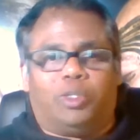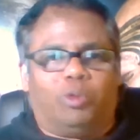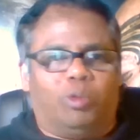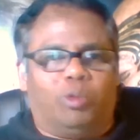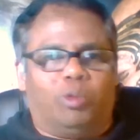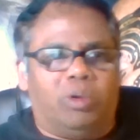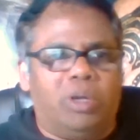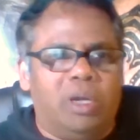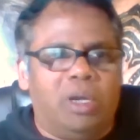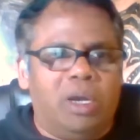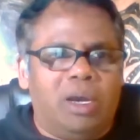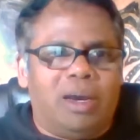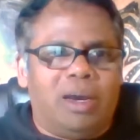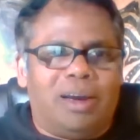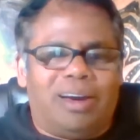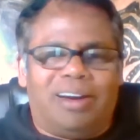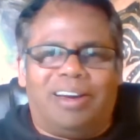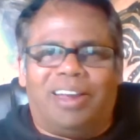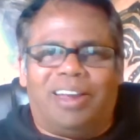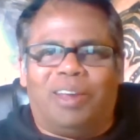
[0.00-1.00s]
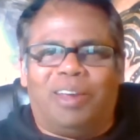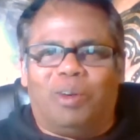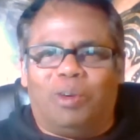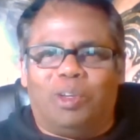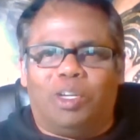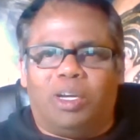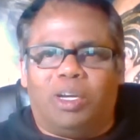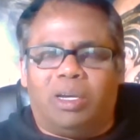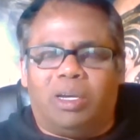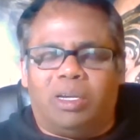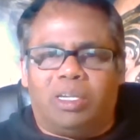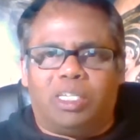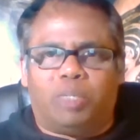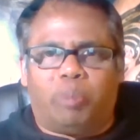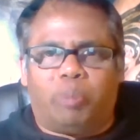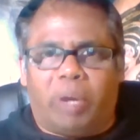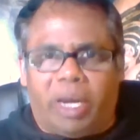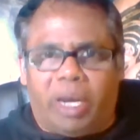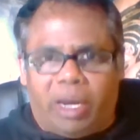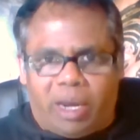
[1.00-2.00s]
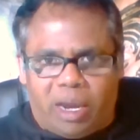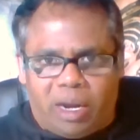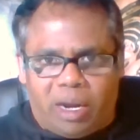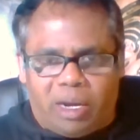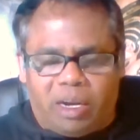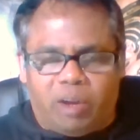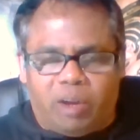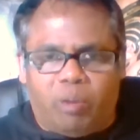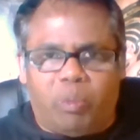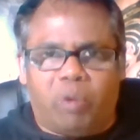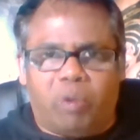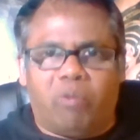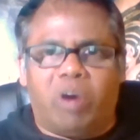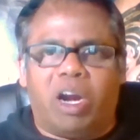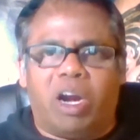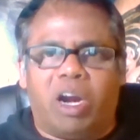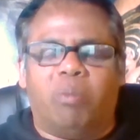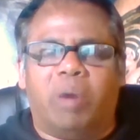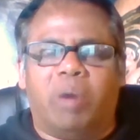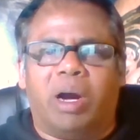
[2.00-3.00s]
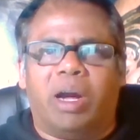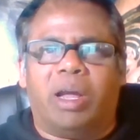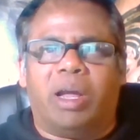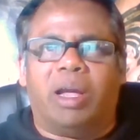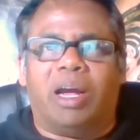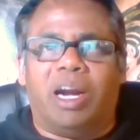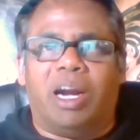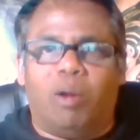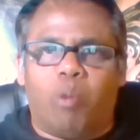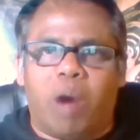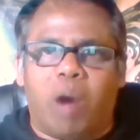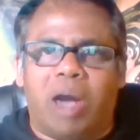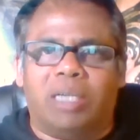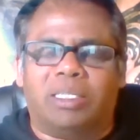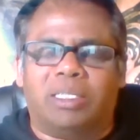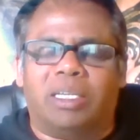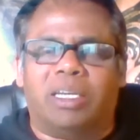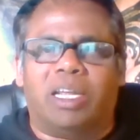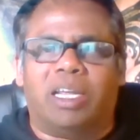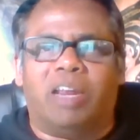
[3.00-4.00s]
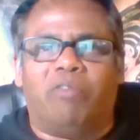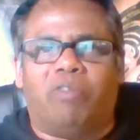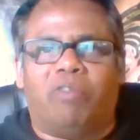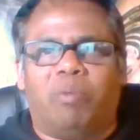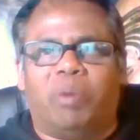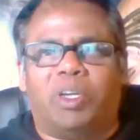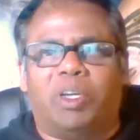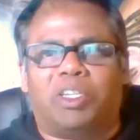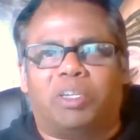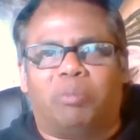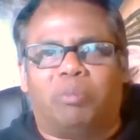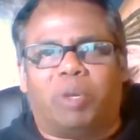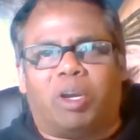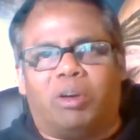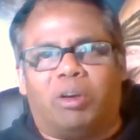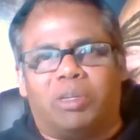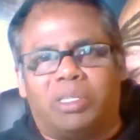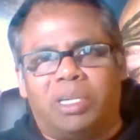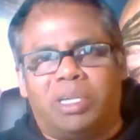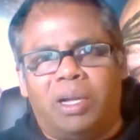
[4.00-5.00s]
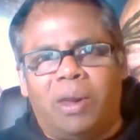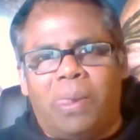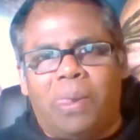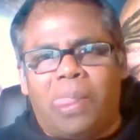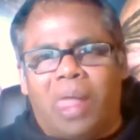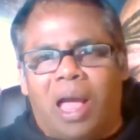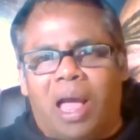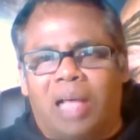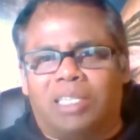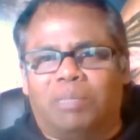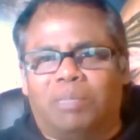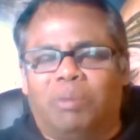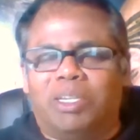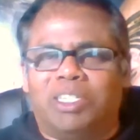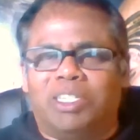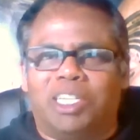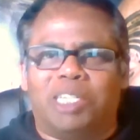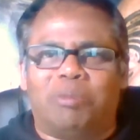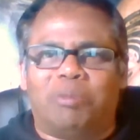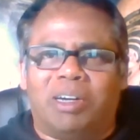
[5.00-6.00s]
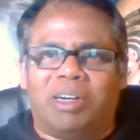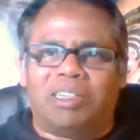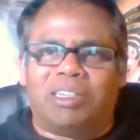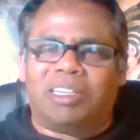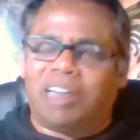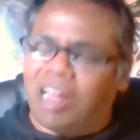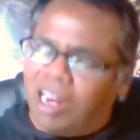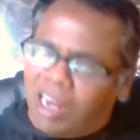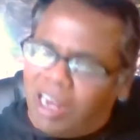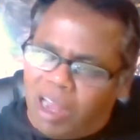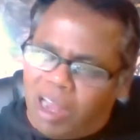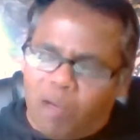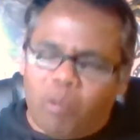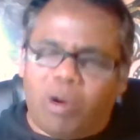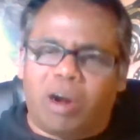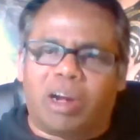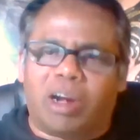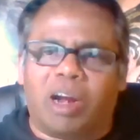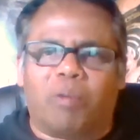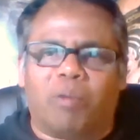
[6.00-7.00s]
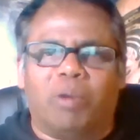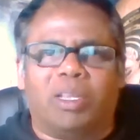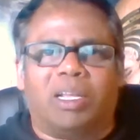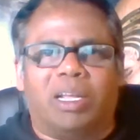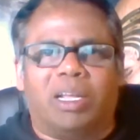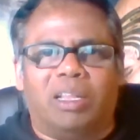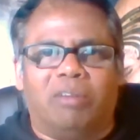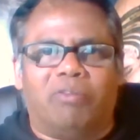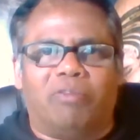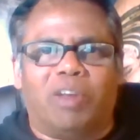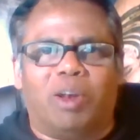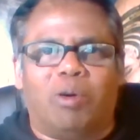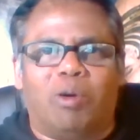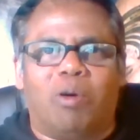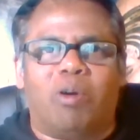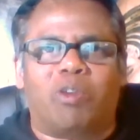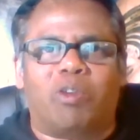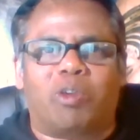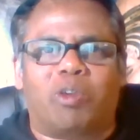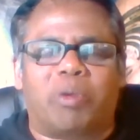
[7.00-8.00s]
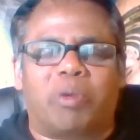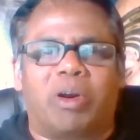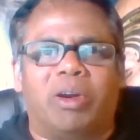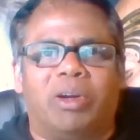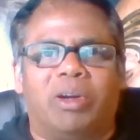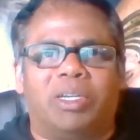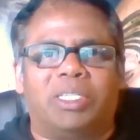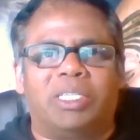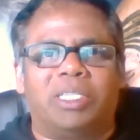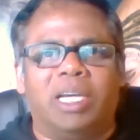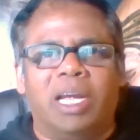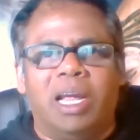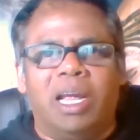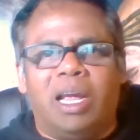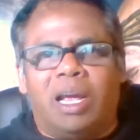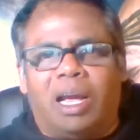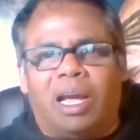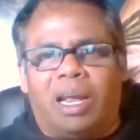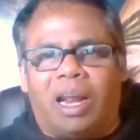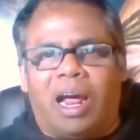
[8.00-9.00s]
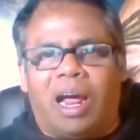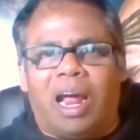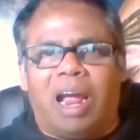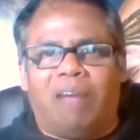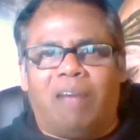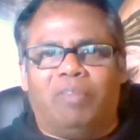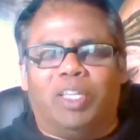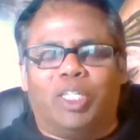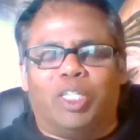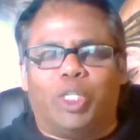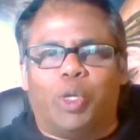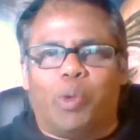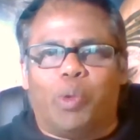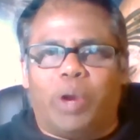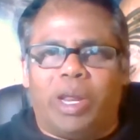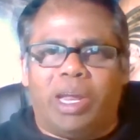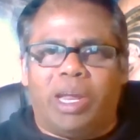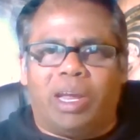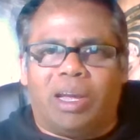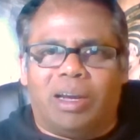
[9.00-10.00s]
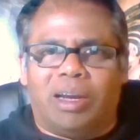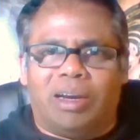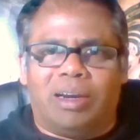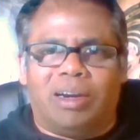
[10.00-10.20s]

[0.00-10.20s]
to speak and provide my advice and information, because as a business person I love working with other fellow entrepreneurs, and I have this unique